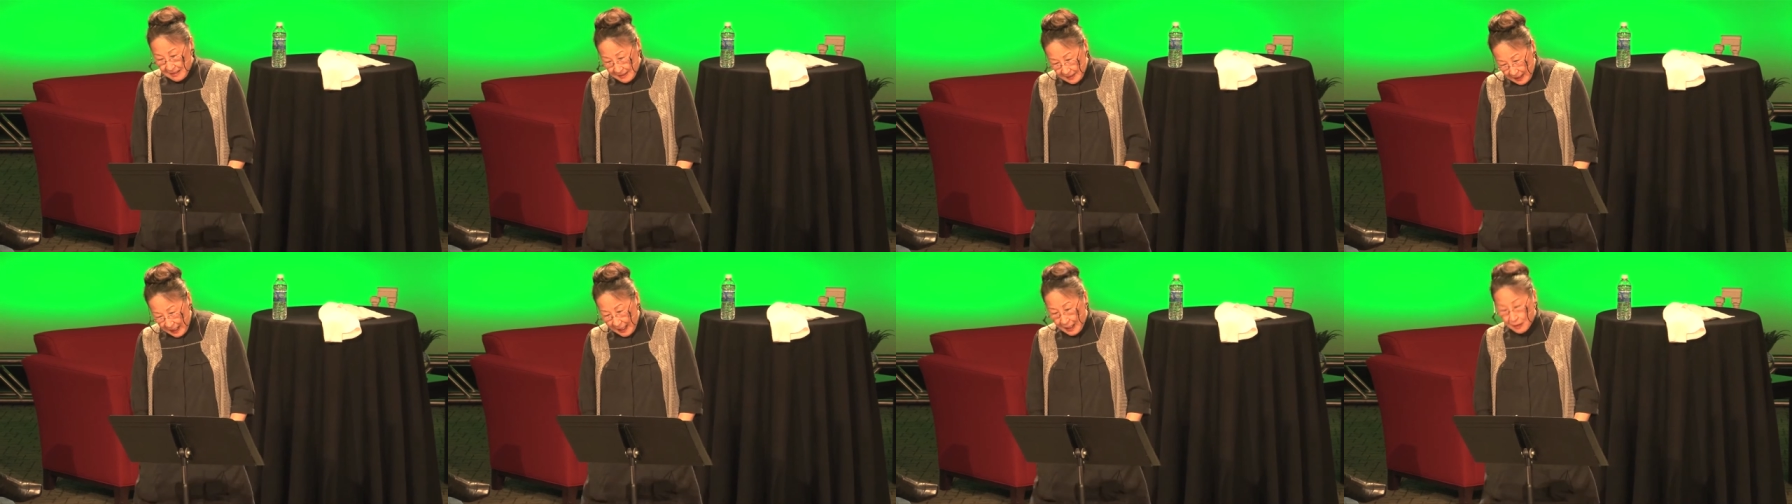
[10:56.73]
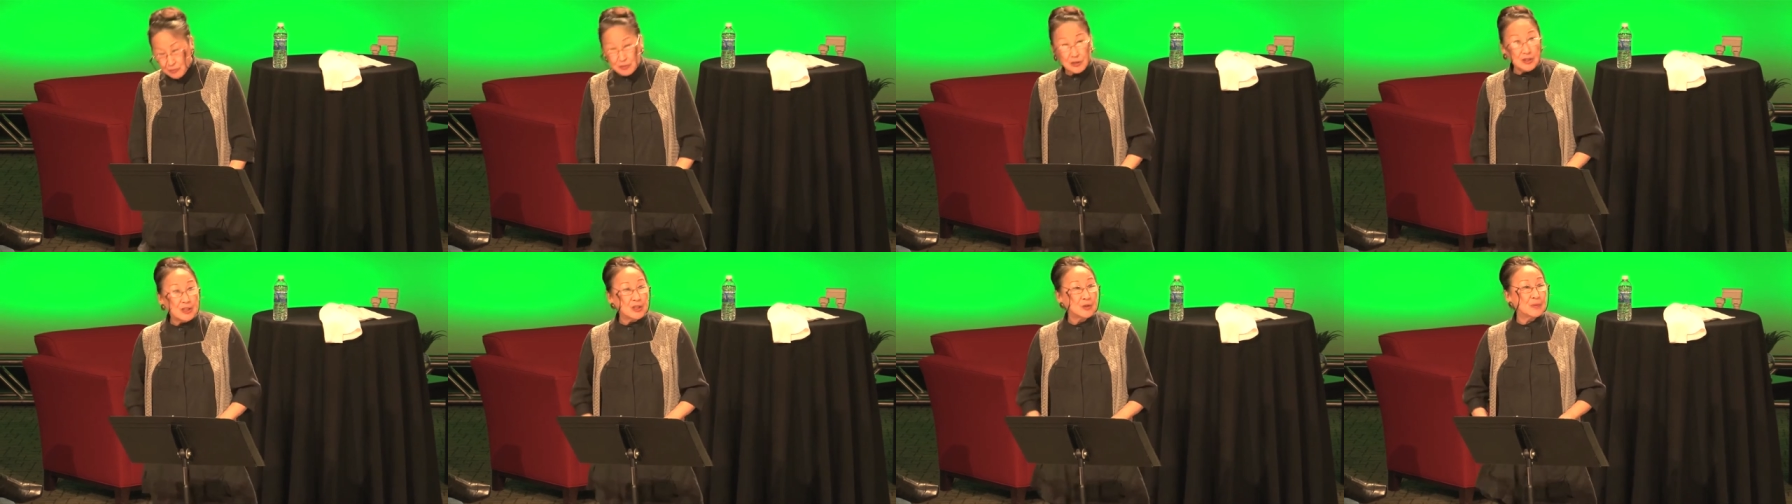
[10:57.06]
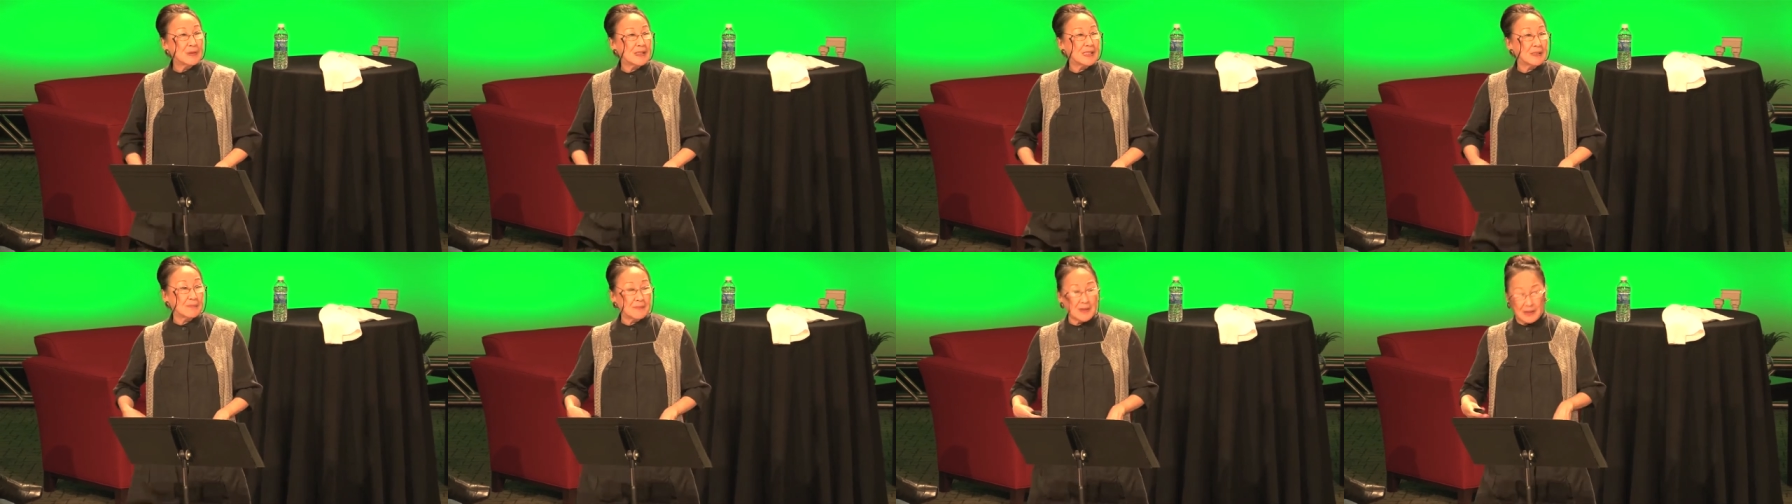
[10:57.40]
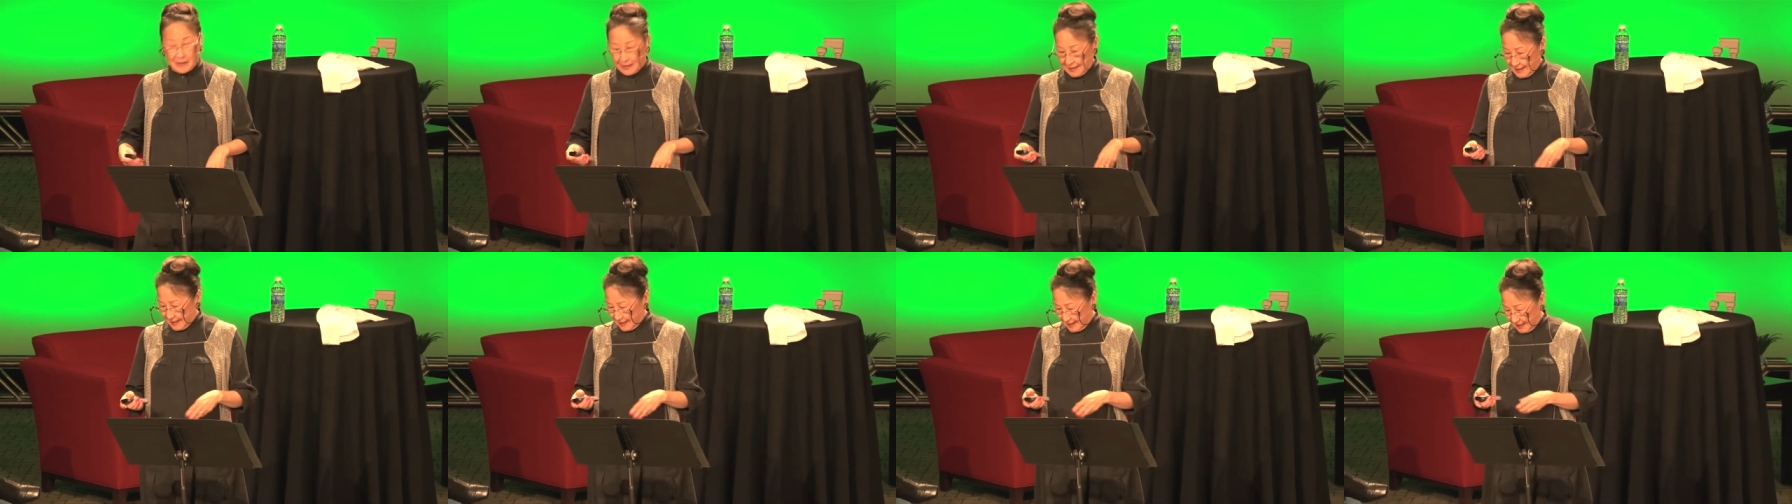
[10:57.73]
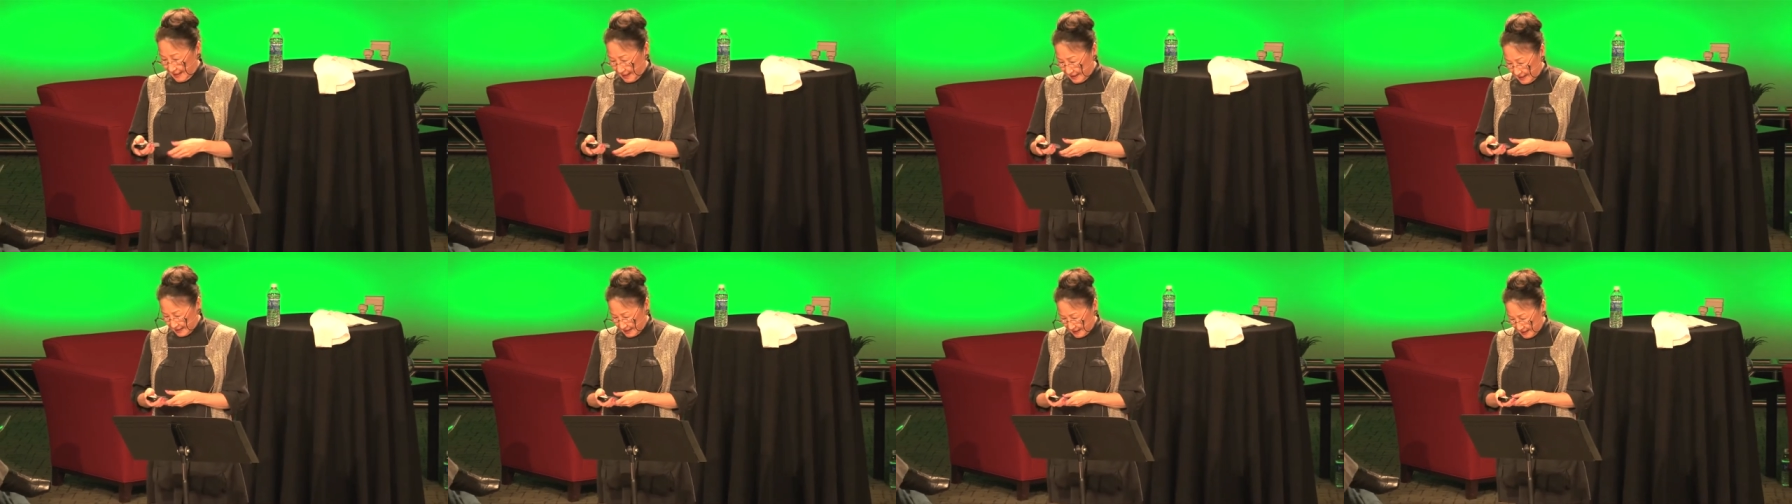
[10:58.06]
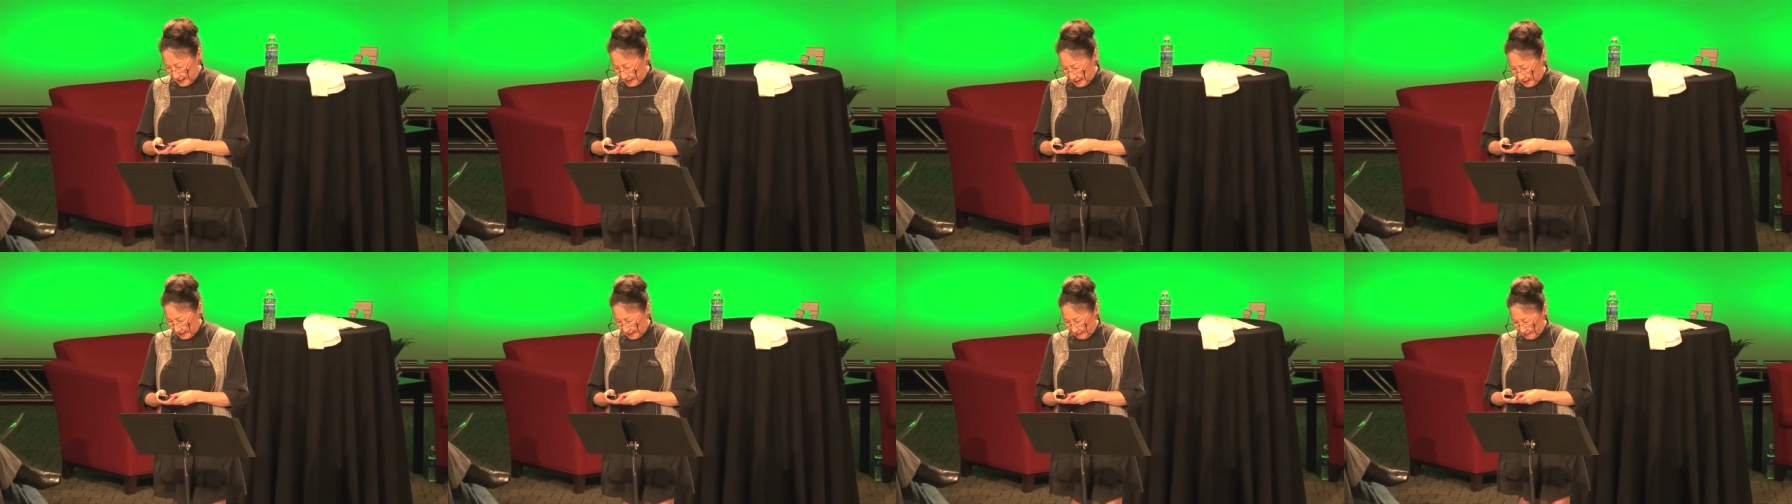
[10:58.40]
how do we Americanize?
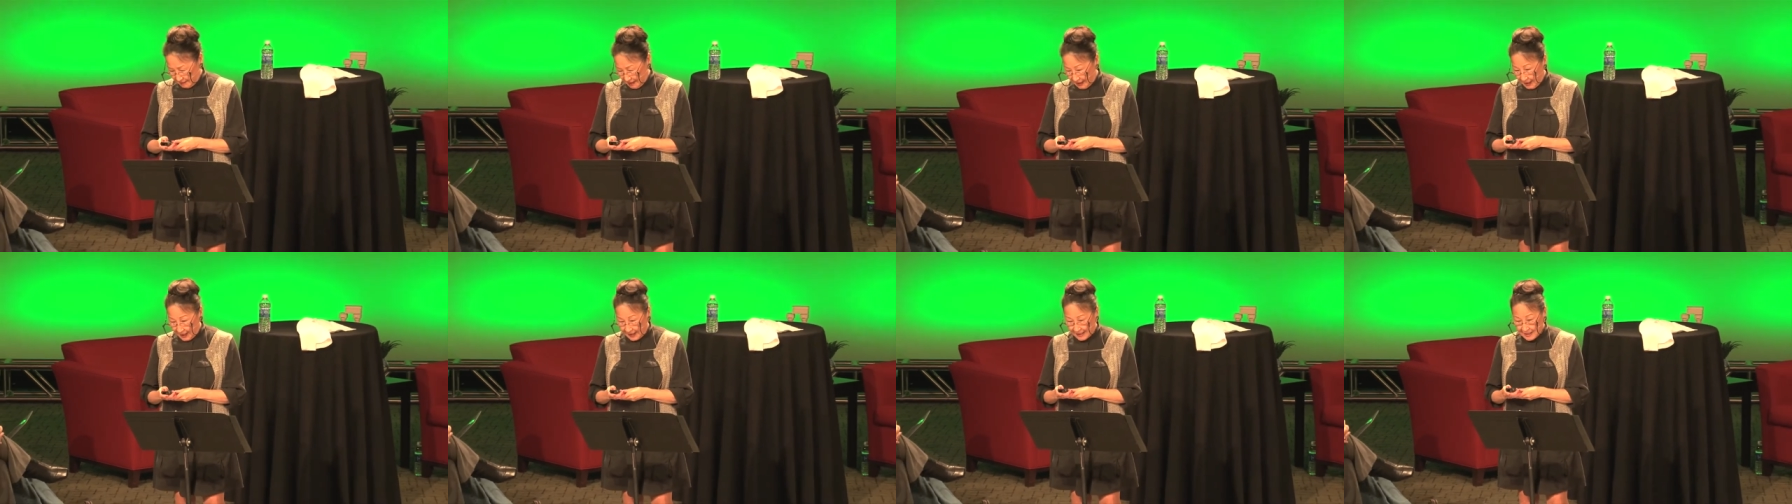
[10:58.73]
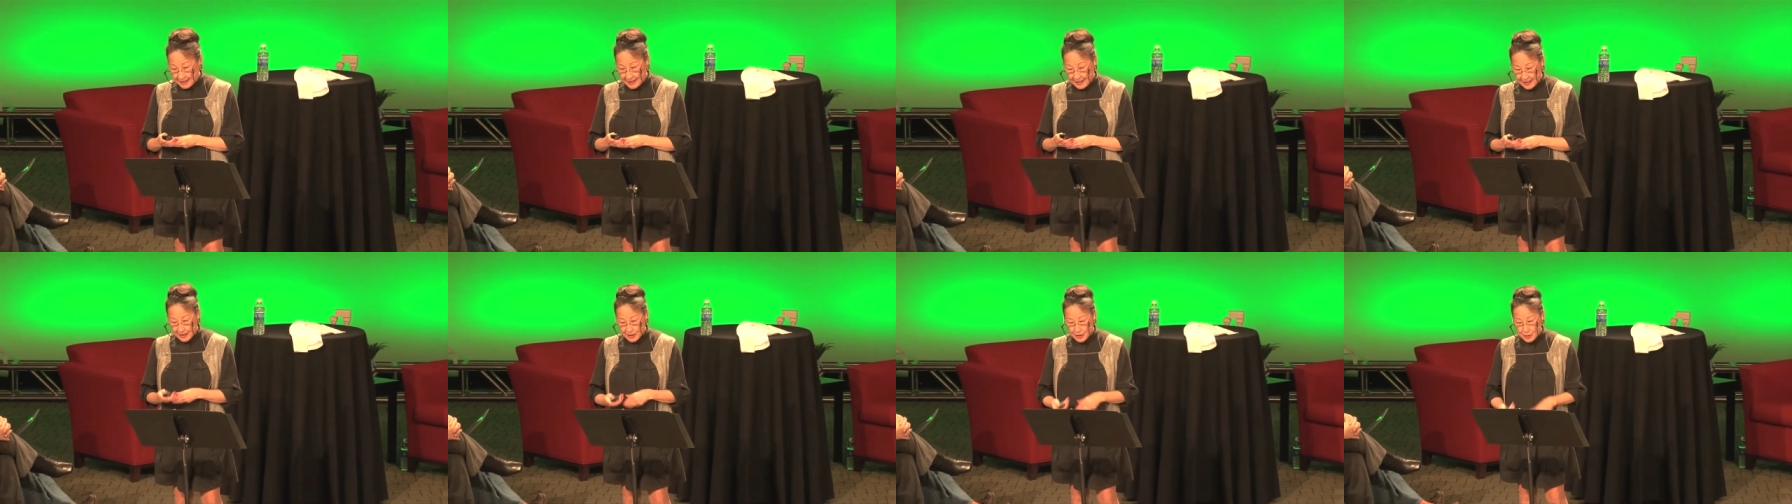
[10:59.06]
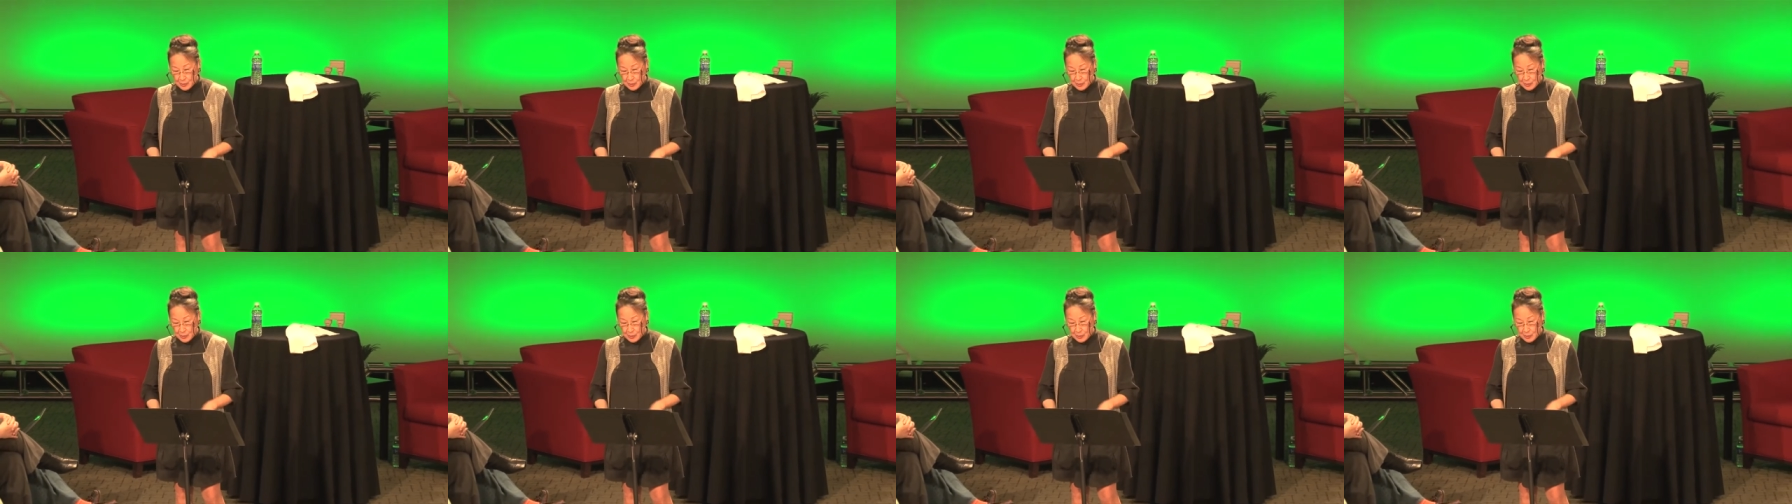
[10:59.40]
And I think you